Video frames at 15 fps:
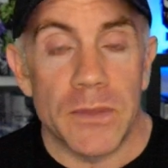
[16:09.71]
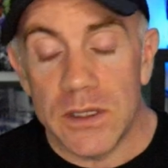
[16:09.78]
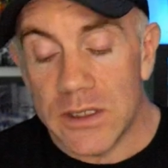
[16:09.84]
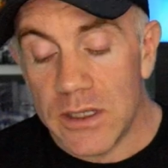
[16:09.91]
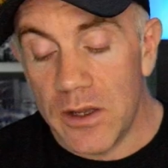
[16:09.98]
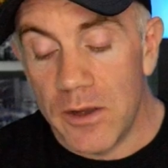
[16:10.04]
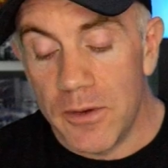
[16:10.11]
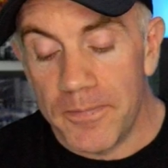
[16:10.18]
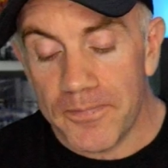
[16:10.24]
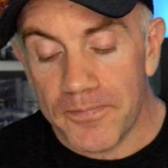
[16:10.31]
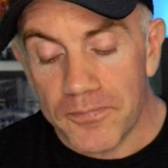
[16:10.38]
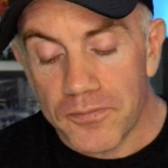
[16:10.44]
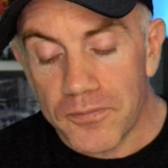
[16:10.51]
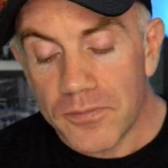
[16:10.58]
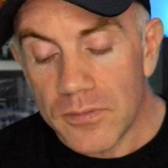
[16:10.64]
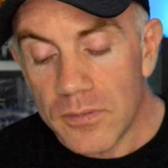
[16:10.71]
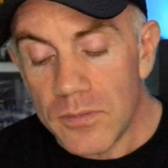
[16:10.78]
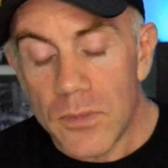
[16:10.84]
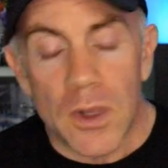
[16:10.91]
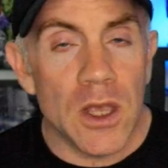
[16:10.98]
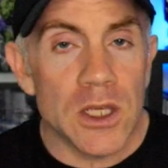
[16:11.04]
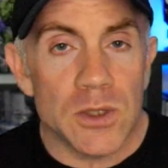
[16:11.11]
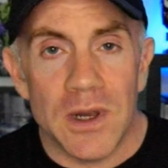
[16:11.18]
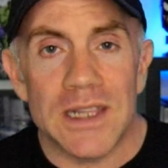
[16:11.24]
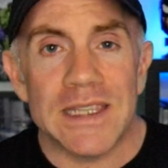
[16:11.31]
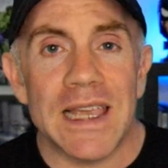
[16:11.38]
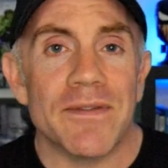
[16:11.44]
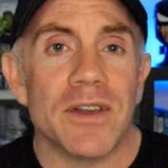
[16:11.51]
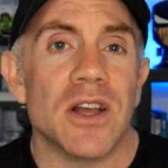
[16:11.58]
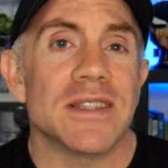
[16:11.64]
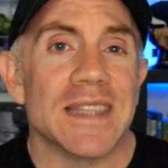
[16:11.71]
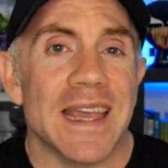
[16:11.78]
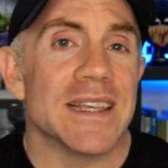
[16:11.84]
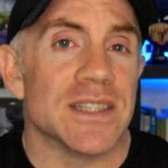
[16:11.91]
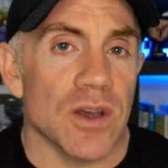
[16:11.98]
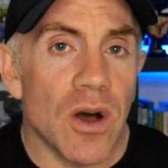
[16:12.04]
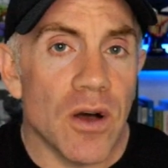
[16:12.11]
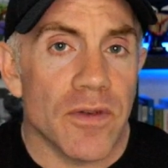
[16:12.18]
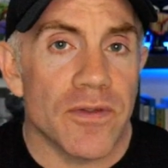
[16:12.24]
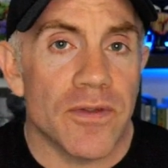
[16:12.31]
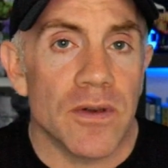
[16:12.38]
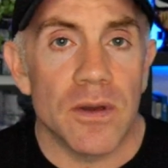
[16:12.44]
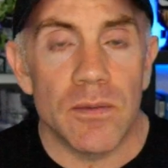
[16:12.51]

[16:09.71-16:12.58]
So as well as having our days off,